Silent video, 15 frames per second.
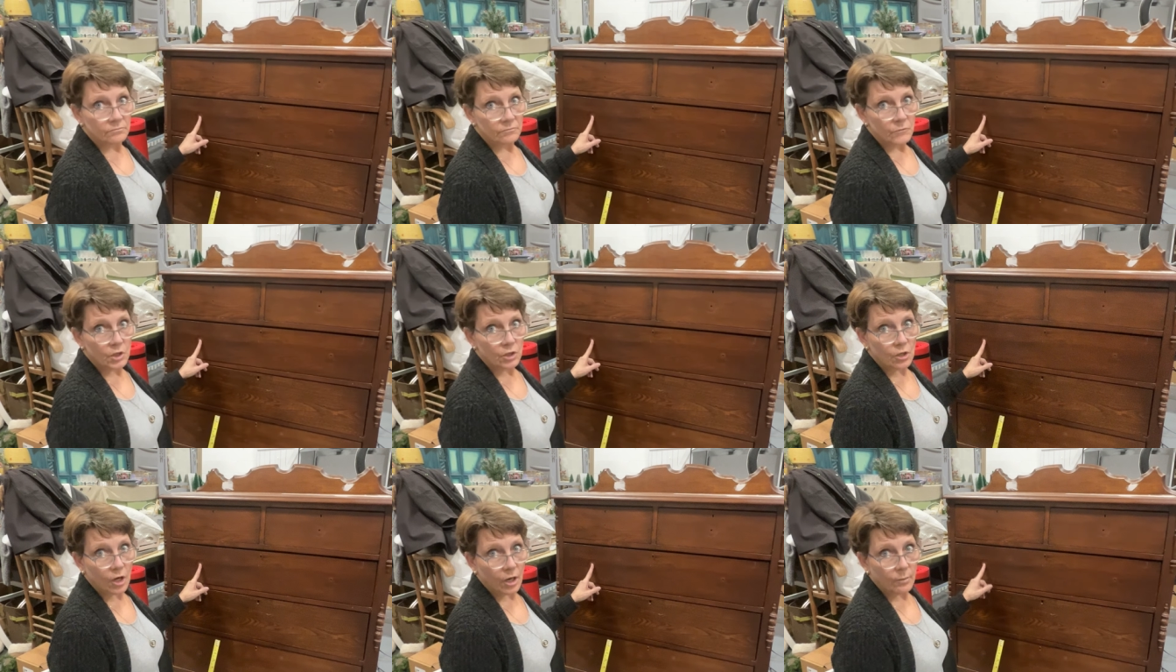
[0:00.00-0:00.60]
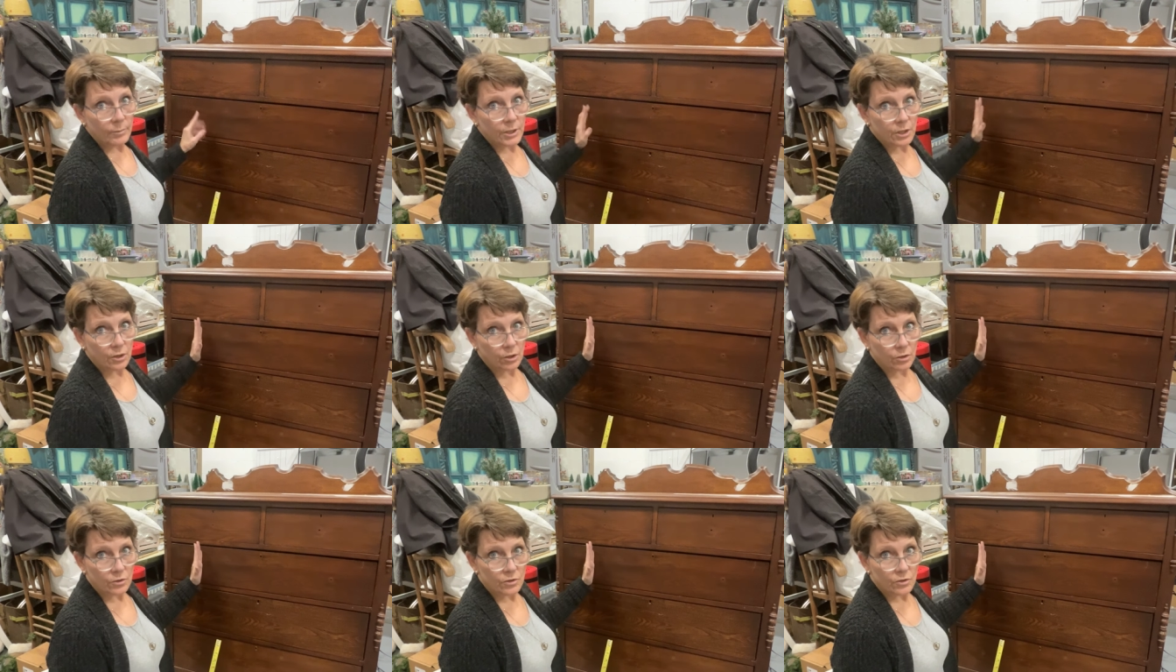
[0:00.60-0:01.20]
the knob
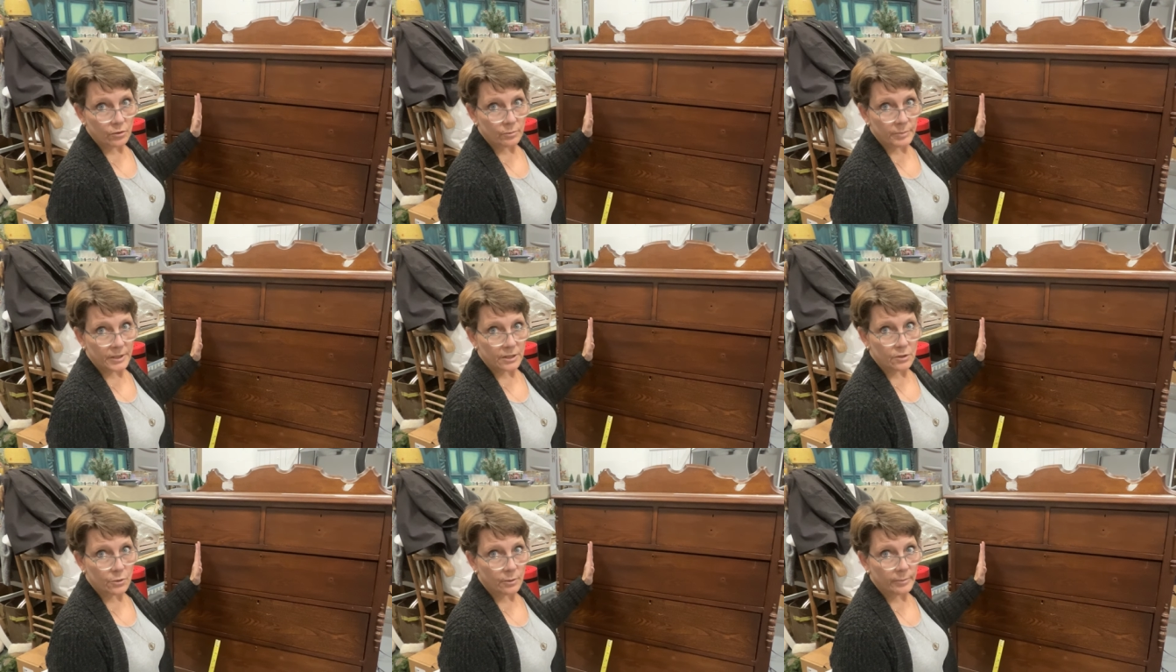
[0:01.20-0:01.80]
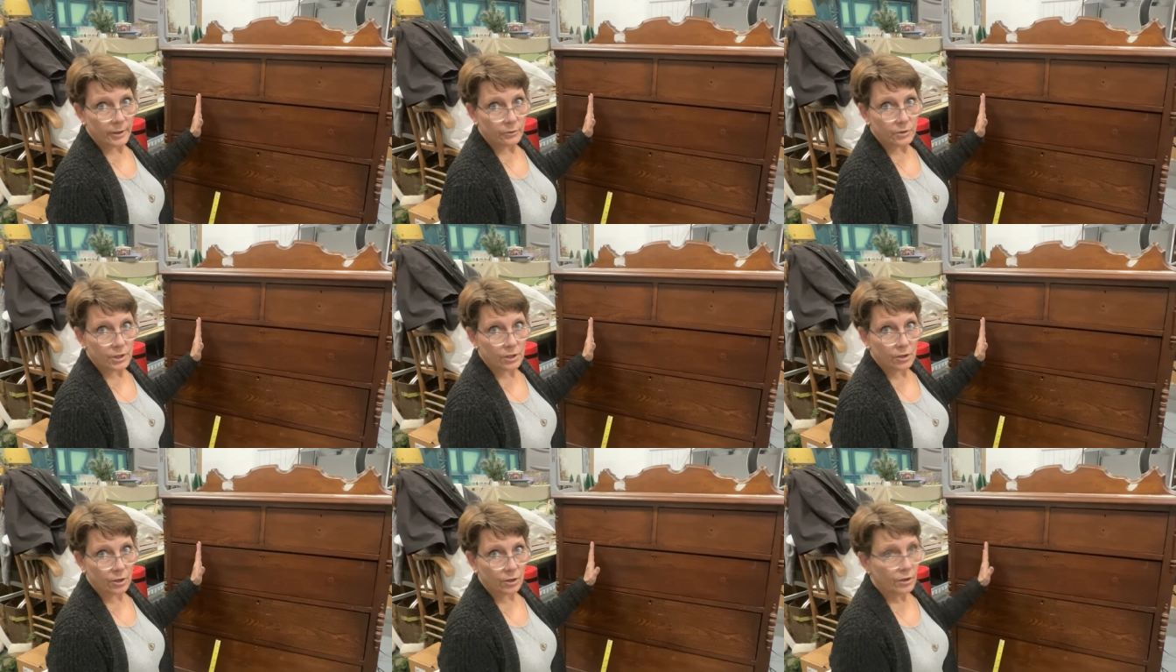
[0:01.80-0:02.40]
here. So it'll be to about
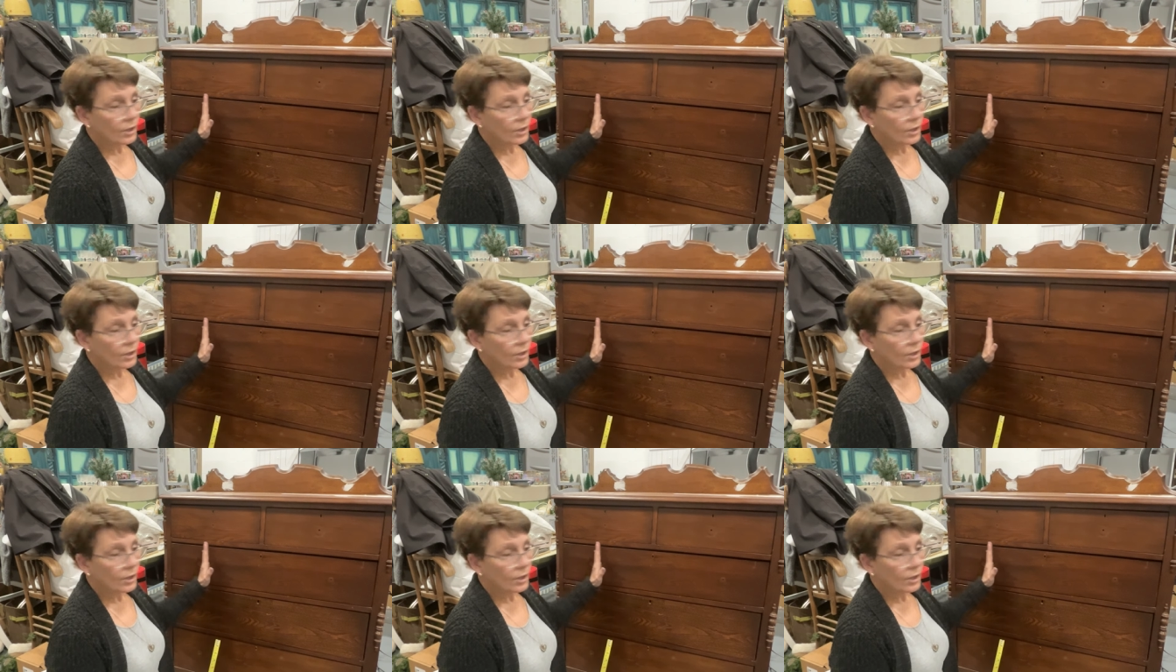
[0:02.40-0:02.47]
here.